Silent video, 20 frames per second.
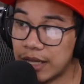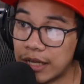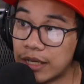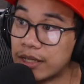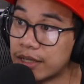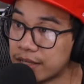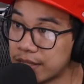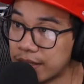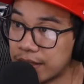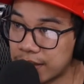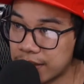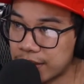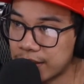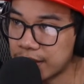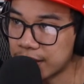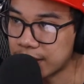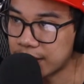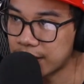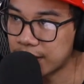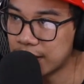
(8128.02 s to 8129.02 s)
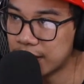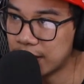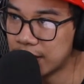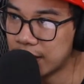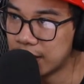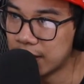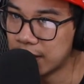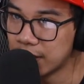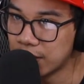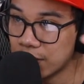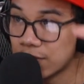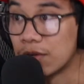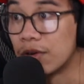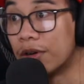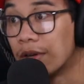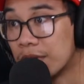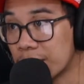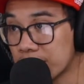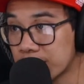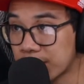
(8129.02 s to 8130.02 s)
It doesn't exist.
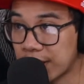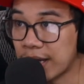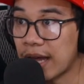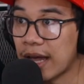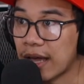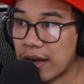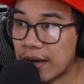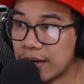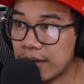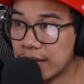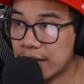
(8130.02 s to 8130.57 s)
Schrodinger's cat.